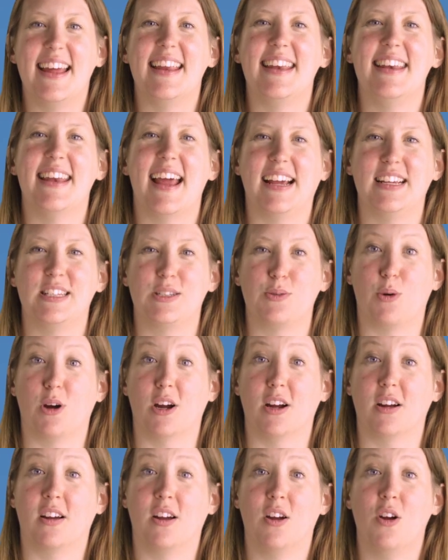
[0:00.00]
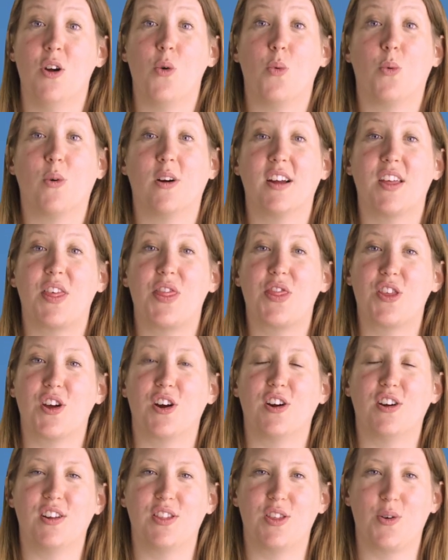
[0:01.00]
Nice work. We're a
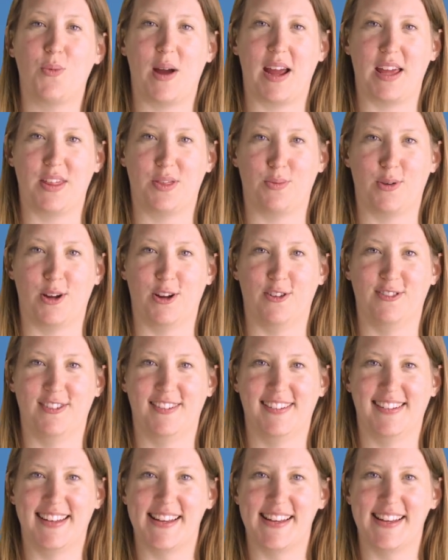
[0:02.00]
third of the way through.